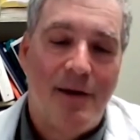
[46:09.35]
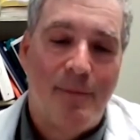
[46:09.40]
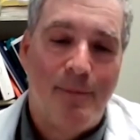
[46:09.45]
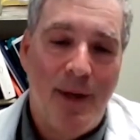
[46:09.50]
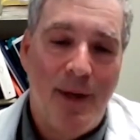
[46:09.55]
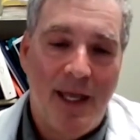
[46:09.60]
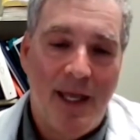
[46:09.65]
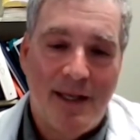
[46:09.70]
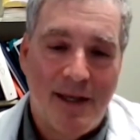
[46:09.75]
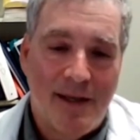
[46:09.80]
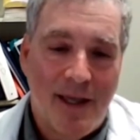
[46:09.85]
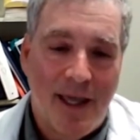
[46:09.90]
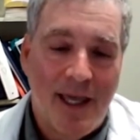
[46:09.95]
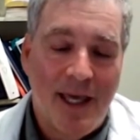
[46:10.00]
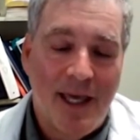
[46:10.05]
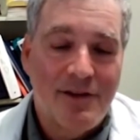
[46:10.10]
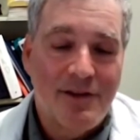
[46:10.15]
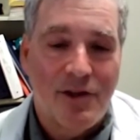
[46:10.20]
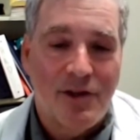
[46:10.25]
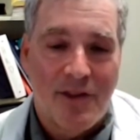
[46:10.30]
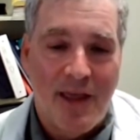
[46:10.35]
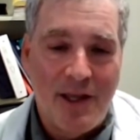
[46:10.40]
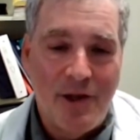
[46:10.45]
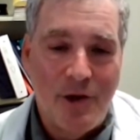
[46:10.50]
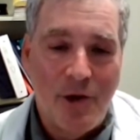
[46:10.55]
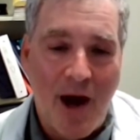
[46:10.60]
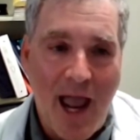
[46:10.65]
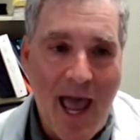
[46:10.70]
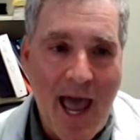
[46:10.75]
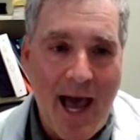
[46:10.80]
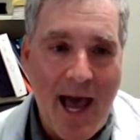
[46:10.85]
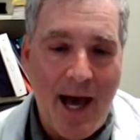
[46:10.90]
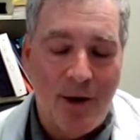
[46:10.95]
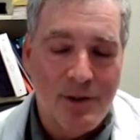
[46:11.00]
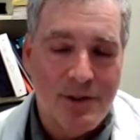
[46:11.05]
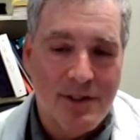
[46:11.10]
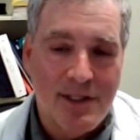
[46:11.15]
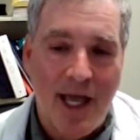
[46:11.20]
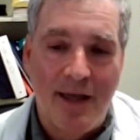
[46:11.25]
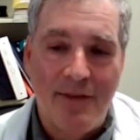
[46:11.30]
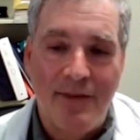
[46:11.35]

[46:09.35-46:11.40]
making it at your house,